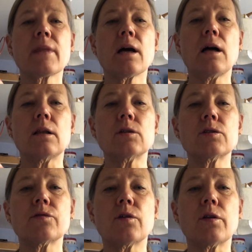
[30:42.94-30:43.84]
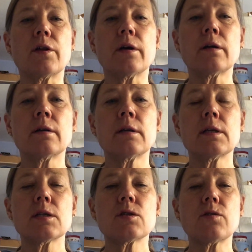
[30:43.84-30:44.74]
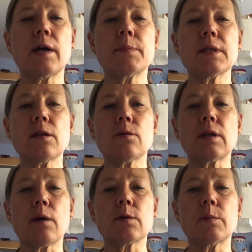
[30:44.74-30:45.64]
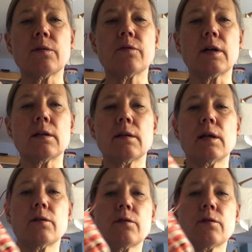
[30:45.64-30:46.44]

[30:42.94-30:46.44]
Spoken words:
colors for the stripes. I thought that would be fun. They're